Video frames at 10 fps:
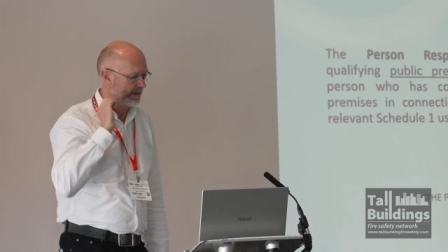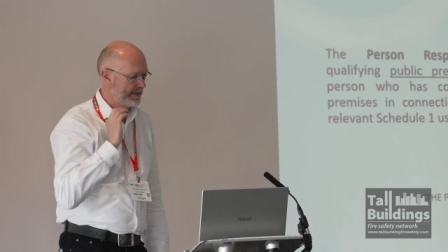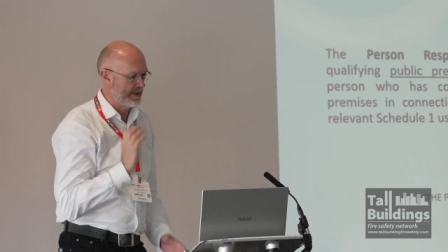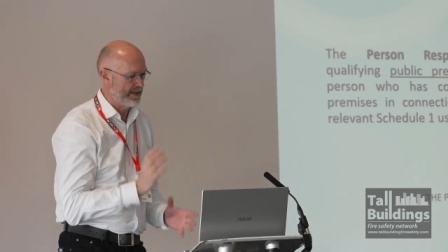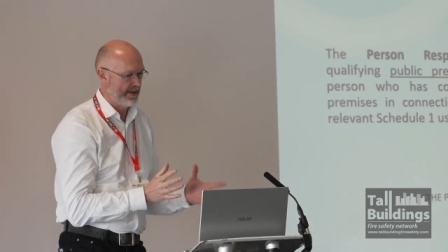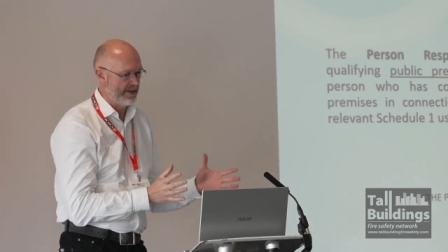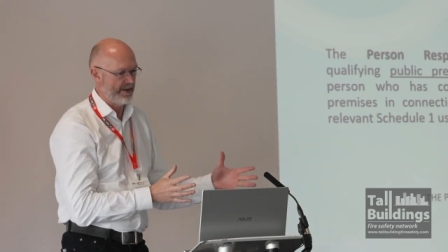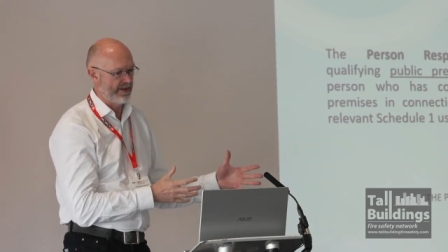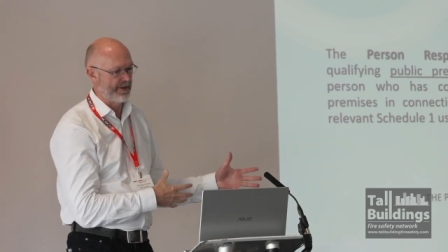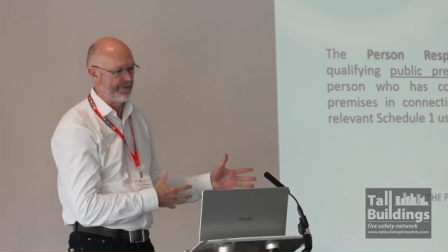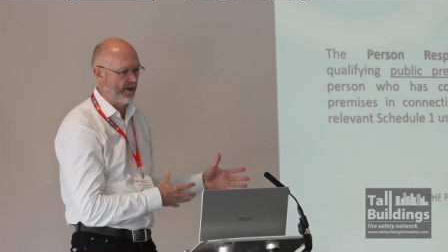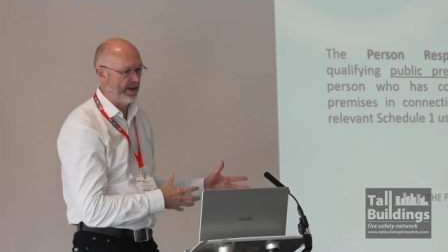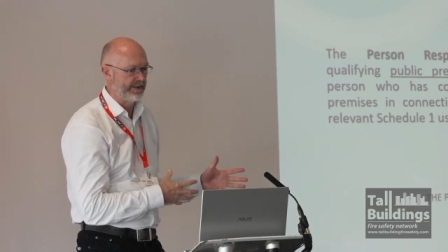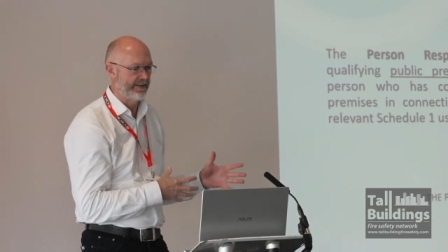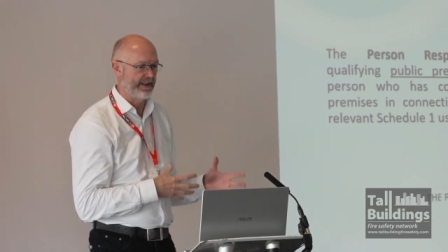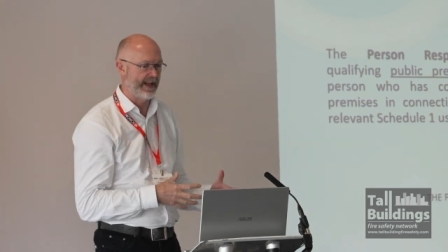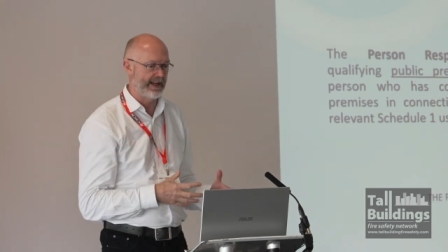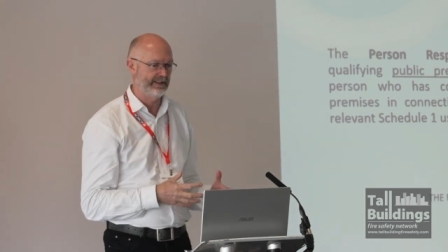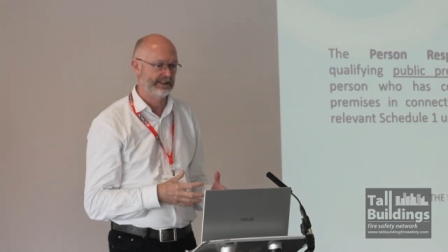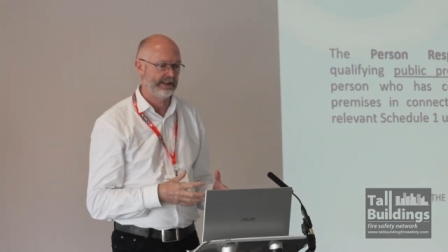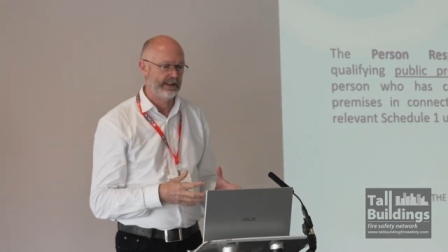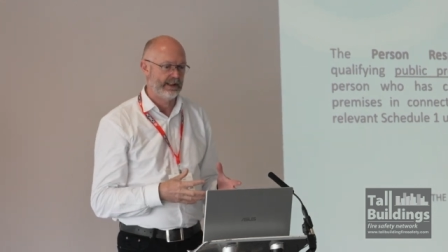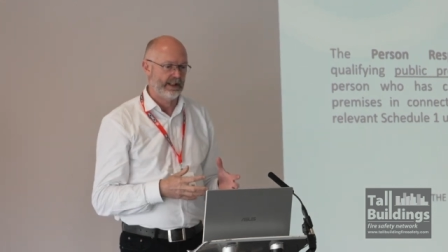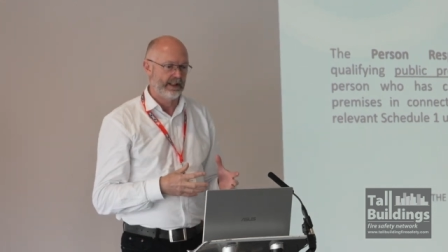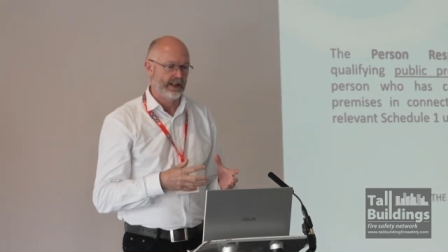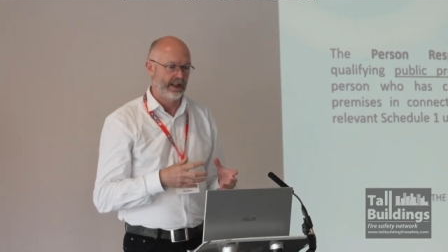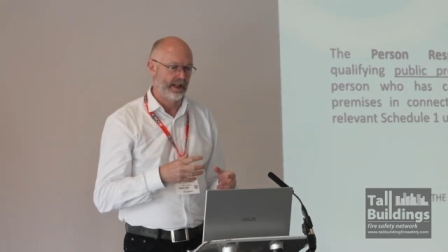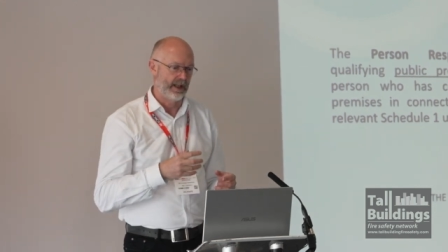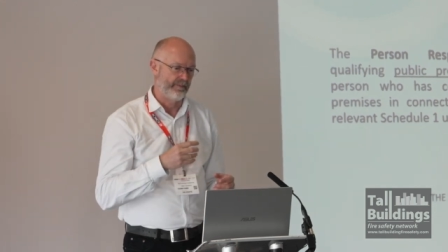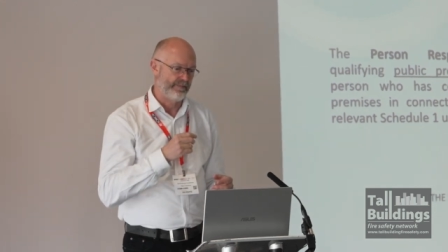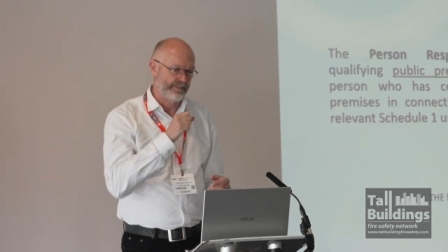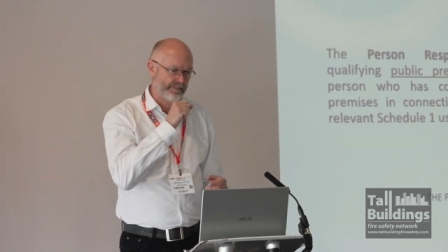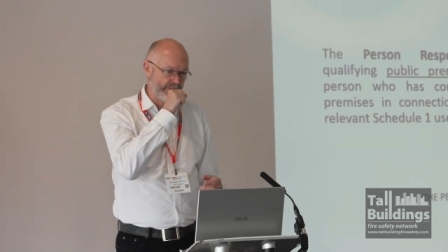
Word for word: is, is, defined there. Um,